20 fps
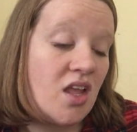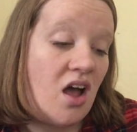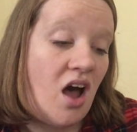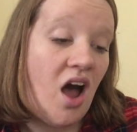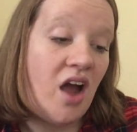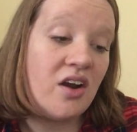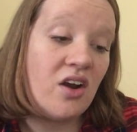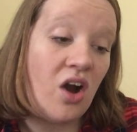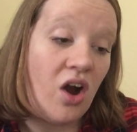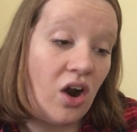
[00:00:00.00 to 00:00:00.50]

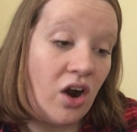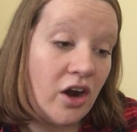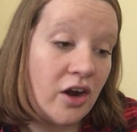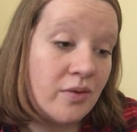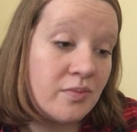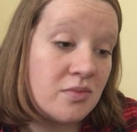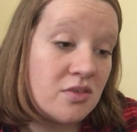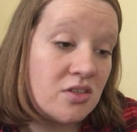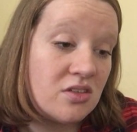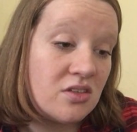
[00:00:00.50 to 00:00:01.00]

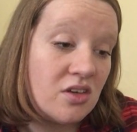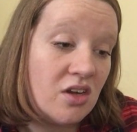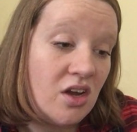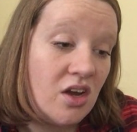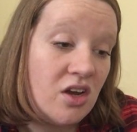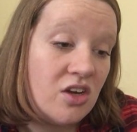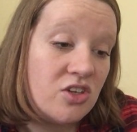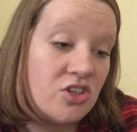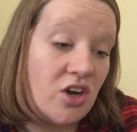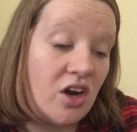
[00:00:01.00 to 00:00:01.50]
Unharmed,
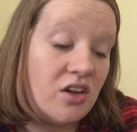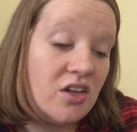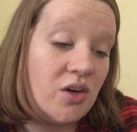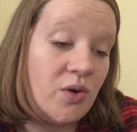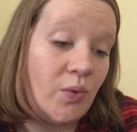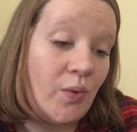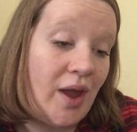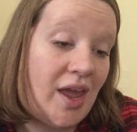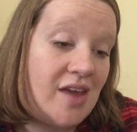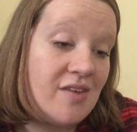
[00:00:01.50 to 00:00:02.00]
Charlotte
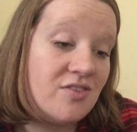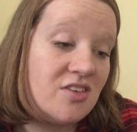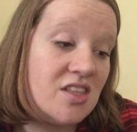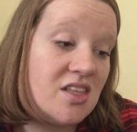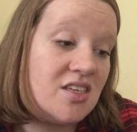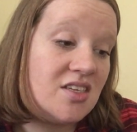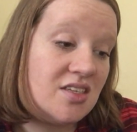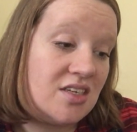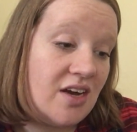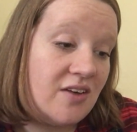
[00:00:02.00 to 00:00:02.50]
waved to the
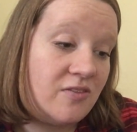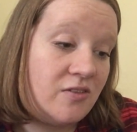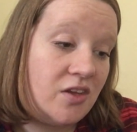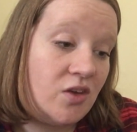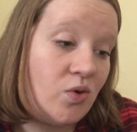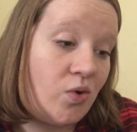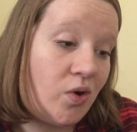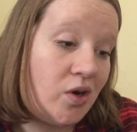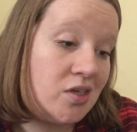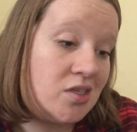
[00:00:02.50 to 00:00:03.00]
snuffling
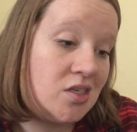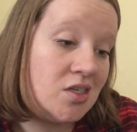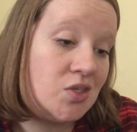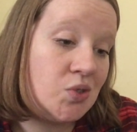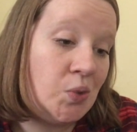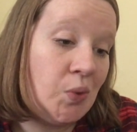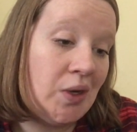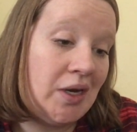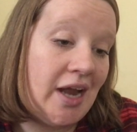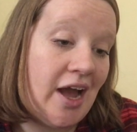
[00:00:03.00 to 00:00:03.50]
horses
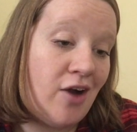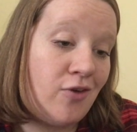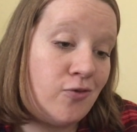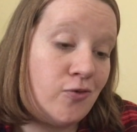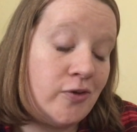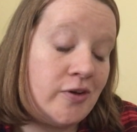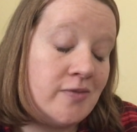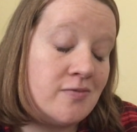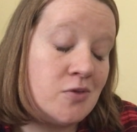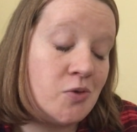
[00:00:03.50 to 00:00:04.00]
who were now
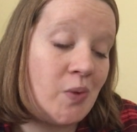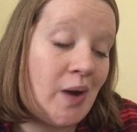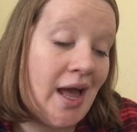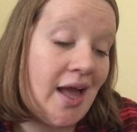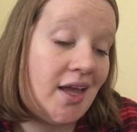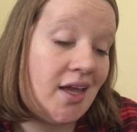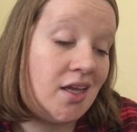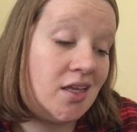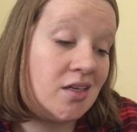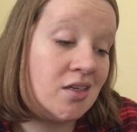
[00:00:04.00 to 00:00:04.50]
free of the
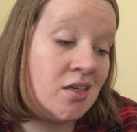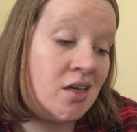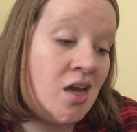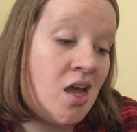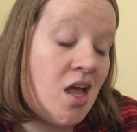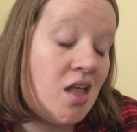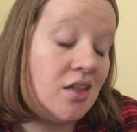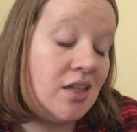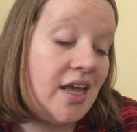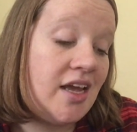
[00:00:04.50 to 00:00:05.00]
wagon.
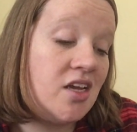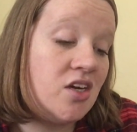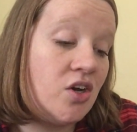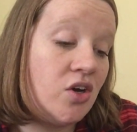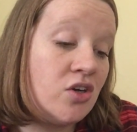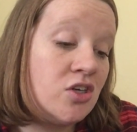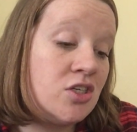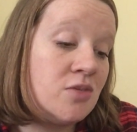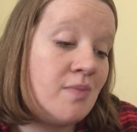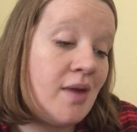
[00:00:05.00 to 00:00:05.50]
Like
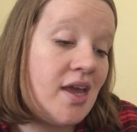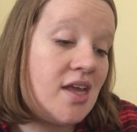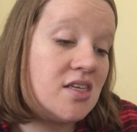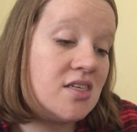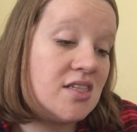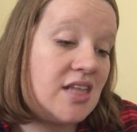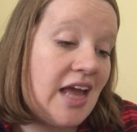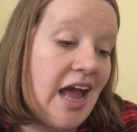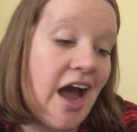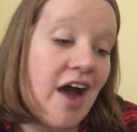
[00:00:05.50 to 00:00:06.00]
nursemaids,
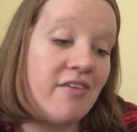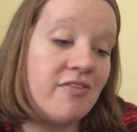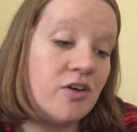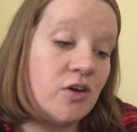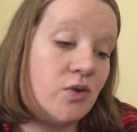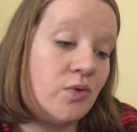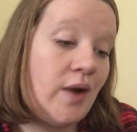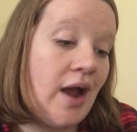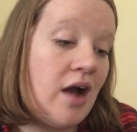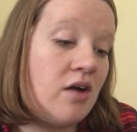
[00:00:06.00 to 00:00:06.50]
they hovered
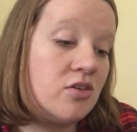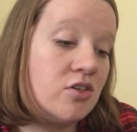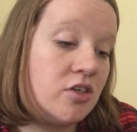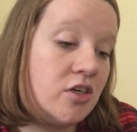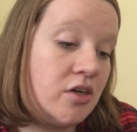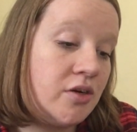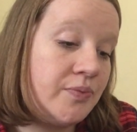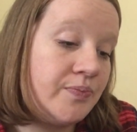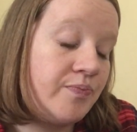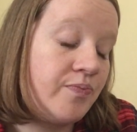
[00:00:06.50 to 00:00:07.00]
around
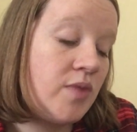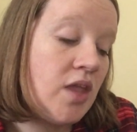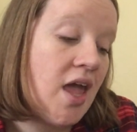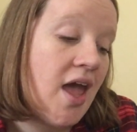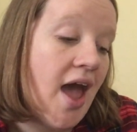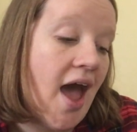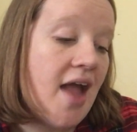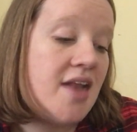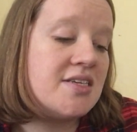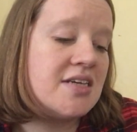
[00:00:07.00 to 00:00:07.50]
her.
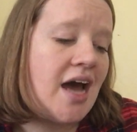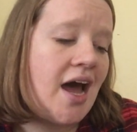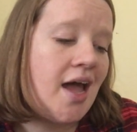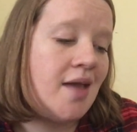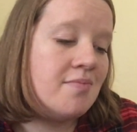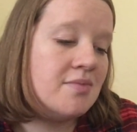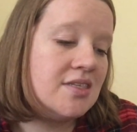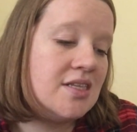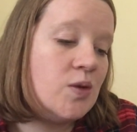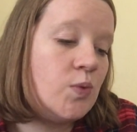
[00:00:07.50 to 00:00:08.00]
At
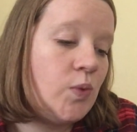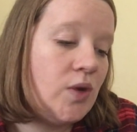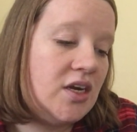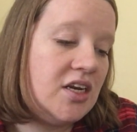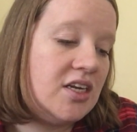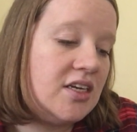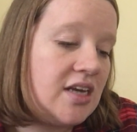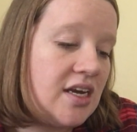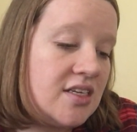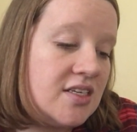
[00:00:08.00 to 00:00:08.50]
times they
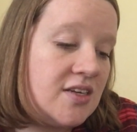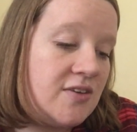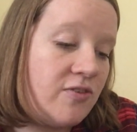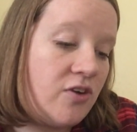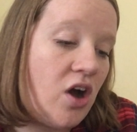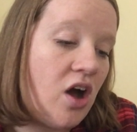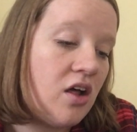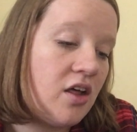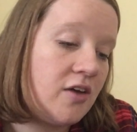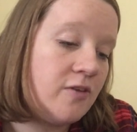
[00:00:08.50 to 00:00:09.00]
whinnied as if
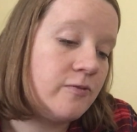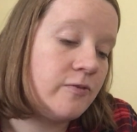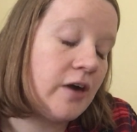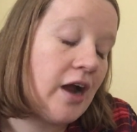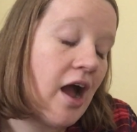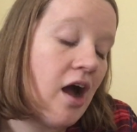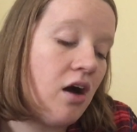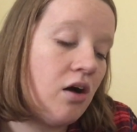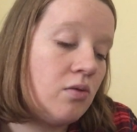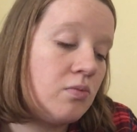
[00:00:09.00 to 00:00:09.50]
calling for
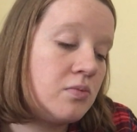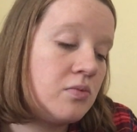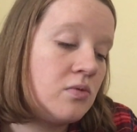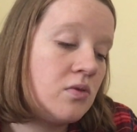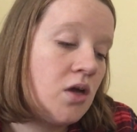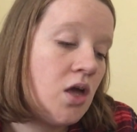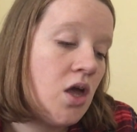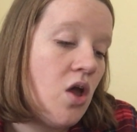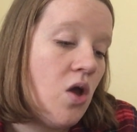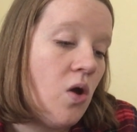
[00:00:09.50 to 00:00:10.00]
help.
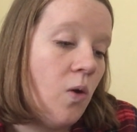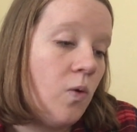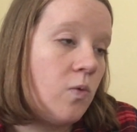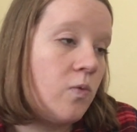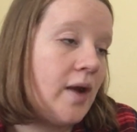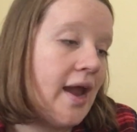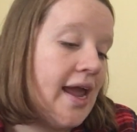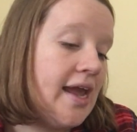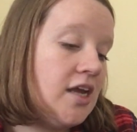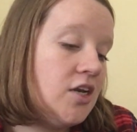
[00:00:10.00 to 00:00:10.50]

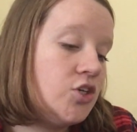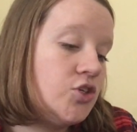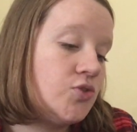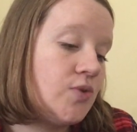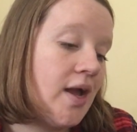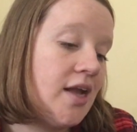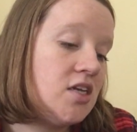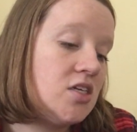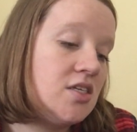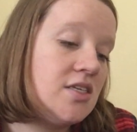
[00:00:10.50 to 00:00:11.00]
Rain
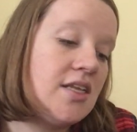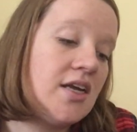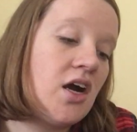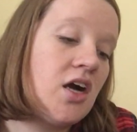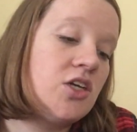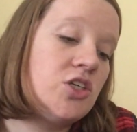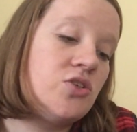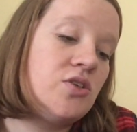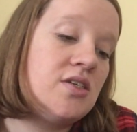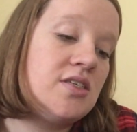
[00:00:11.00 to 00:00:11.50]
drenched the
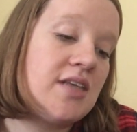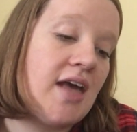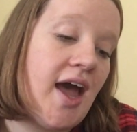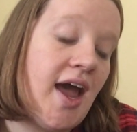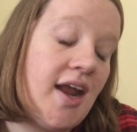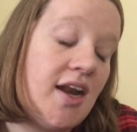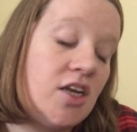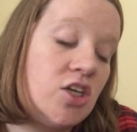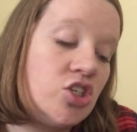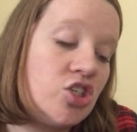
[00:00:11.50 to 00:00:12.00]

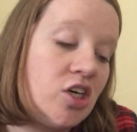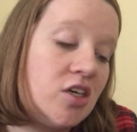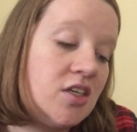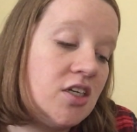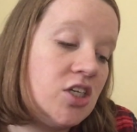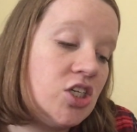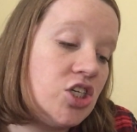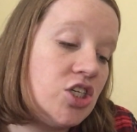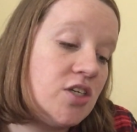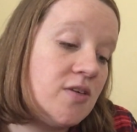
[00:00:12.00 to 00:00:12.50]
countryside, and
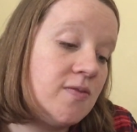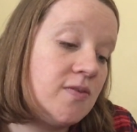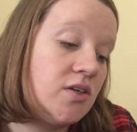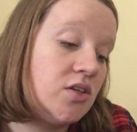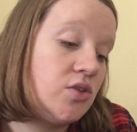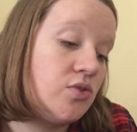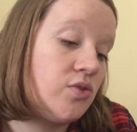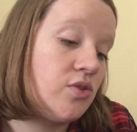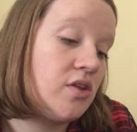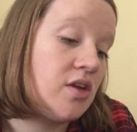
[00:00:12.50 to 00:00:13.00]
Charlotte
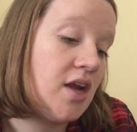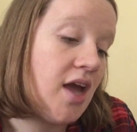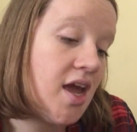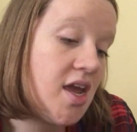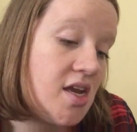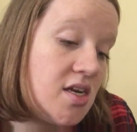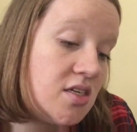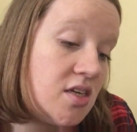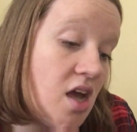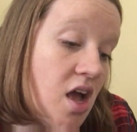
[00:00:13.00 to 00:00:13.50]
shivered through the
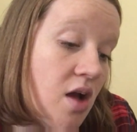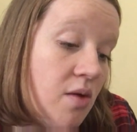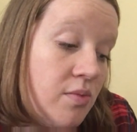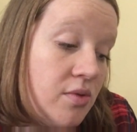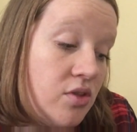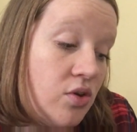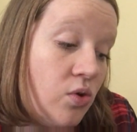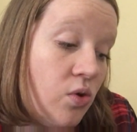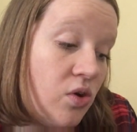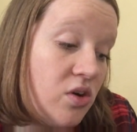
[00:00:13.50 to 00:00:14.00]
night, but
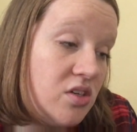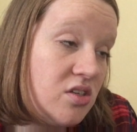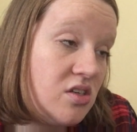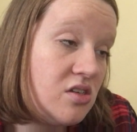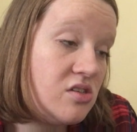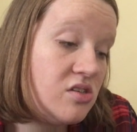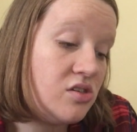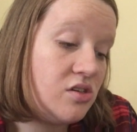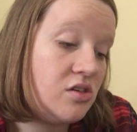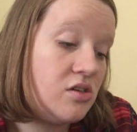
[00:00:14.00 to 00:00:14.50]
the
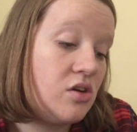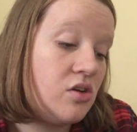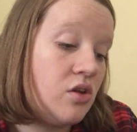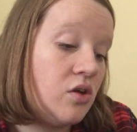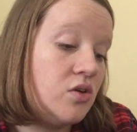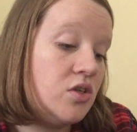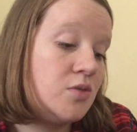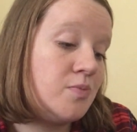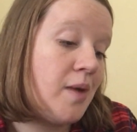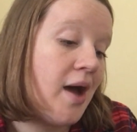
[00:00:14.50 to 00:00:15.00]
horses stood
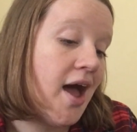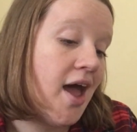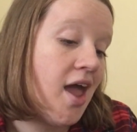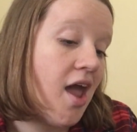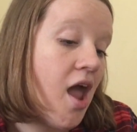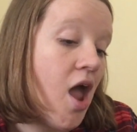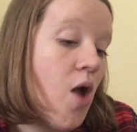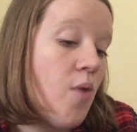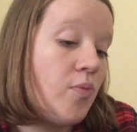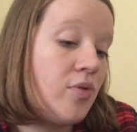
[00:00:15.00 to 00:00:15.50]
close by,
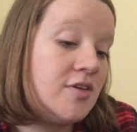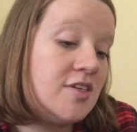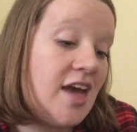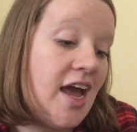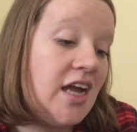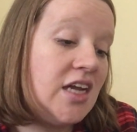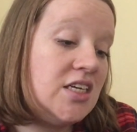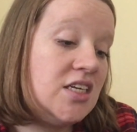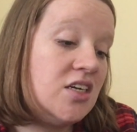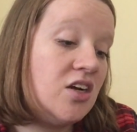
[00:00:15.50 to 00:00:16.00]

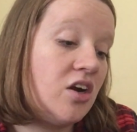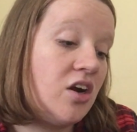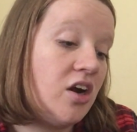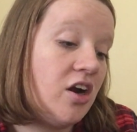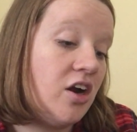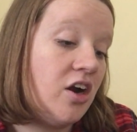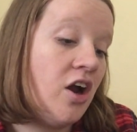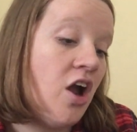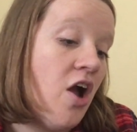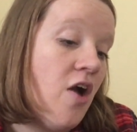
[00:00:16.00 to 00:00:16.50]
protecting
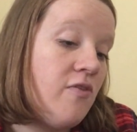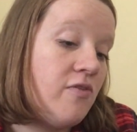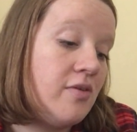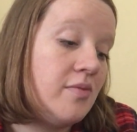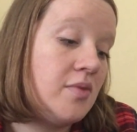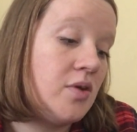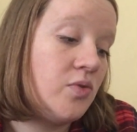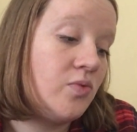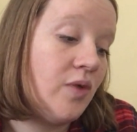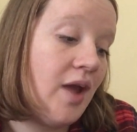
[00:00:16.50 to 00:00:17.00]
her from
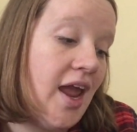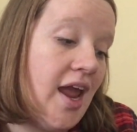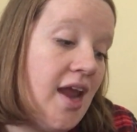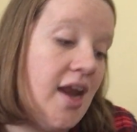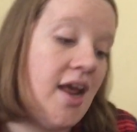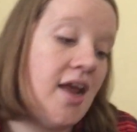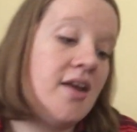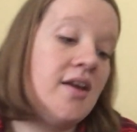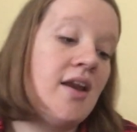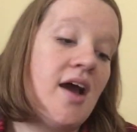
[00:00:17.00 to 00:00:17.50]
the rain
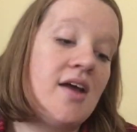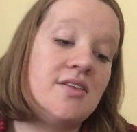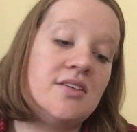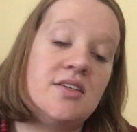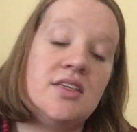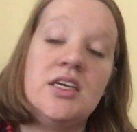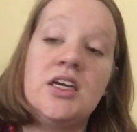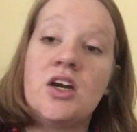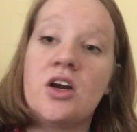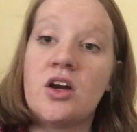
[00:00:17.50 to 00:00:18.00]
and
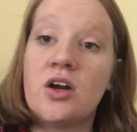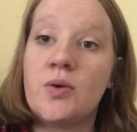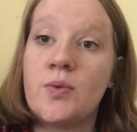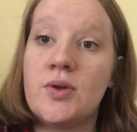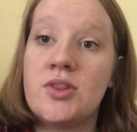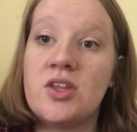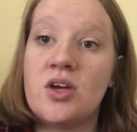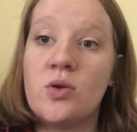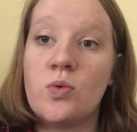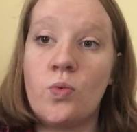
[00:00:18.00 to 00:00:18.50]
nuzzling her
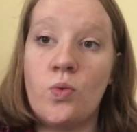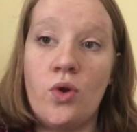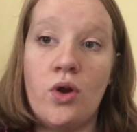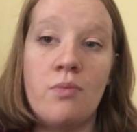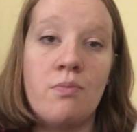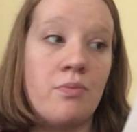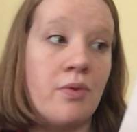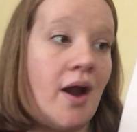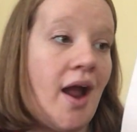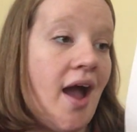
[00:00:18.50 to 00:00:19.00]
with their
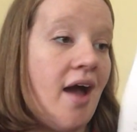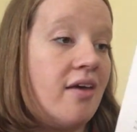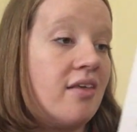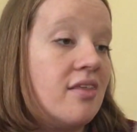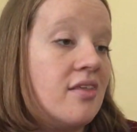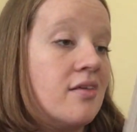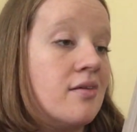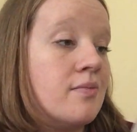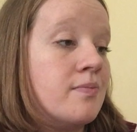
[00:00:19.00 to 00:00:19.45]
warm breath.